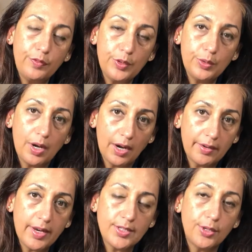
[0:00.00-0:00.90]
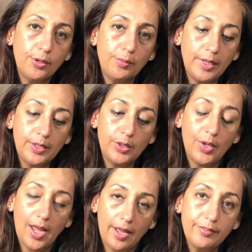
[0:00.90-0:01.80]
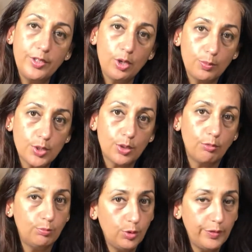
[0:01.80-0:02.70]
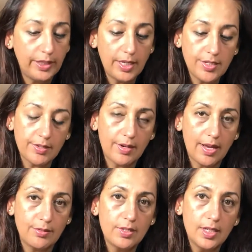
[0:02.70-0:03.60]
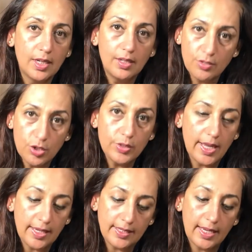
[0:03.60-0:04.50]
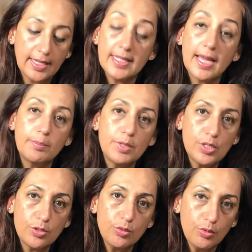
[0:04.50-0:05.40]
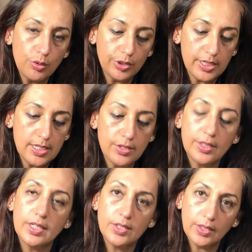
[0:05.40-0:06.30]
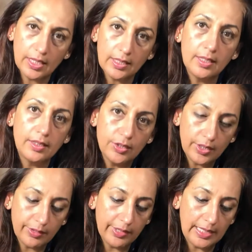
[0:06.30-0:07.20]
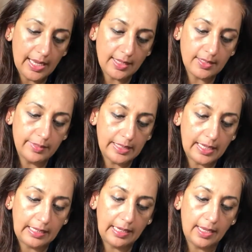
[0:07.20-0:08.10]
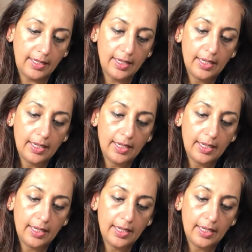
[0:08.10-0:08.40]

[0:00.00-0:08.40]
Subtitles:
you are at home and you have the option of moving things around, do that and tap into northeast so that you can really activate that luck.